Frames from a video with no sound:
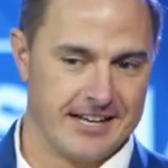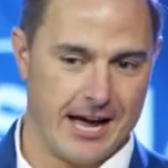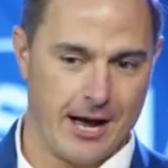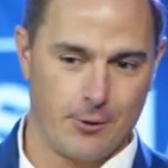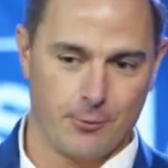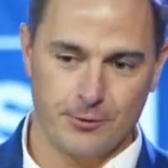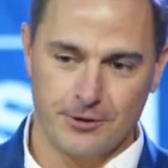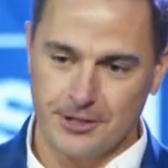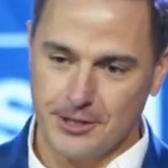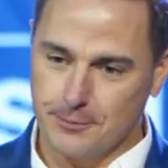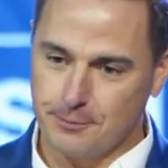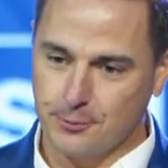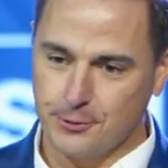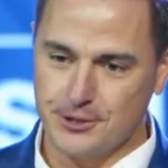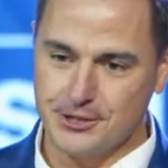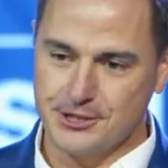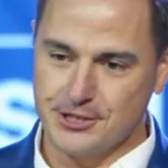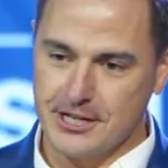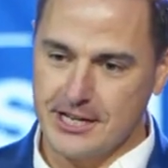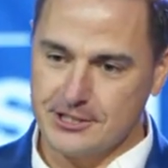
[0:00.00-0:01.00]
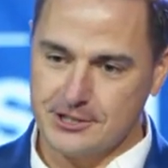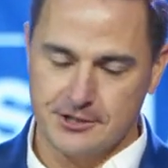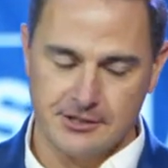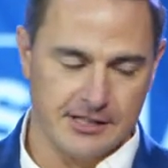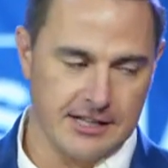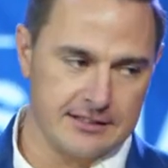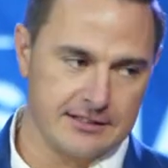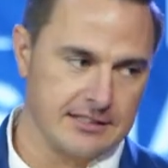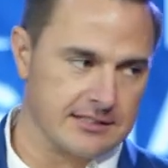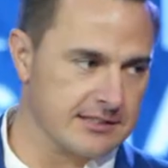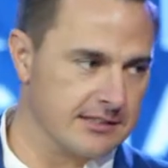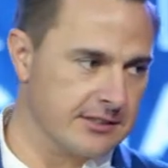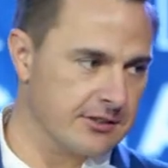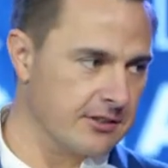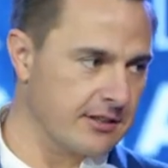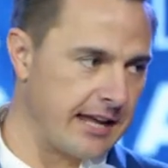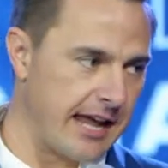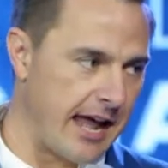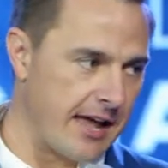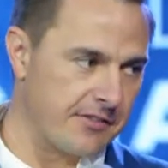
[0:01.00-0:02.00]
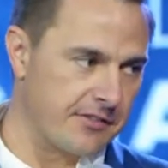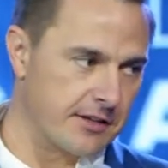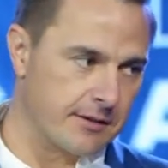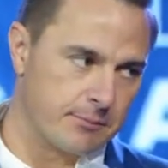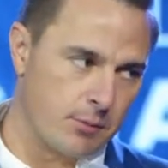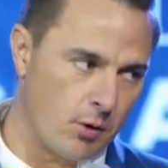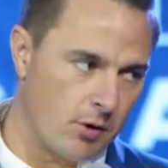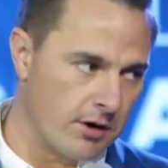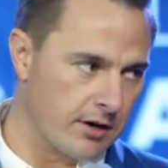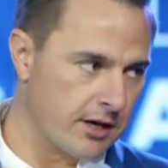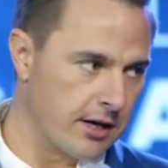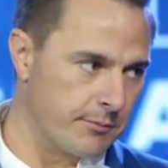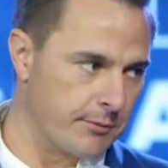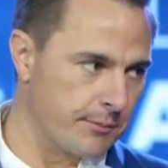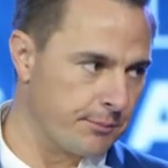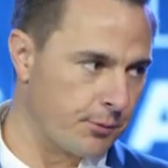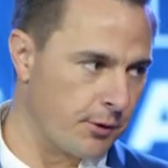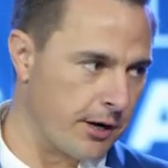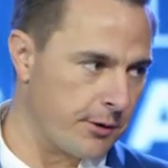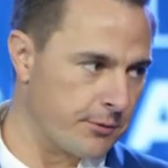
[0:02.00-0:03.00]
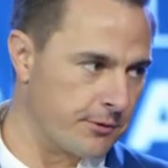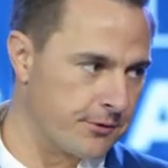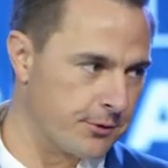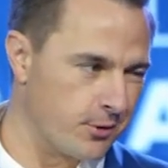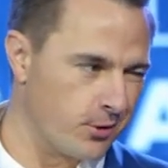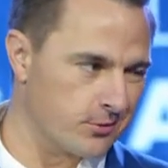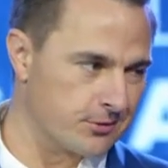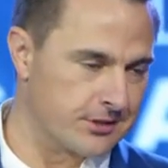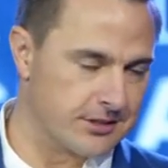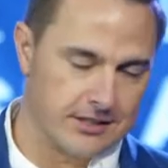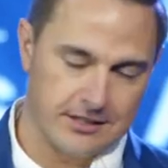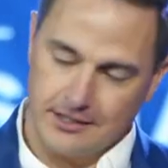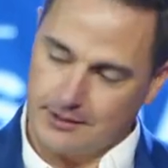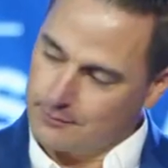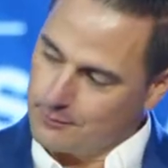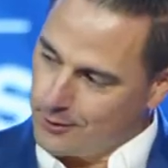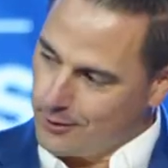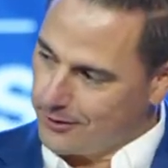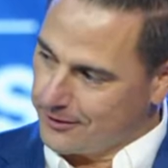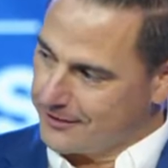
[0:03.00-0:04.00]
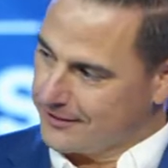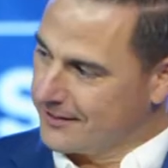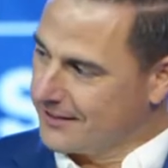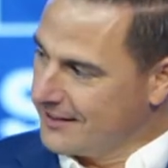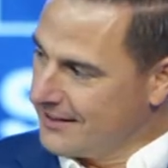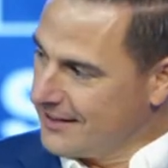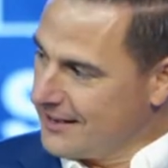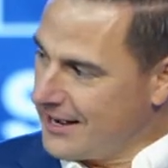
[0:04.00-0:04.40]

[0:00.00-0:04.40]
I really appreciate you letting this little Catholic boy come and pray with you on Sunday morning.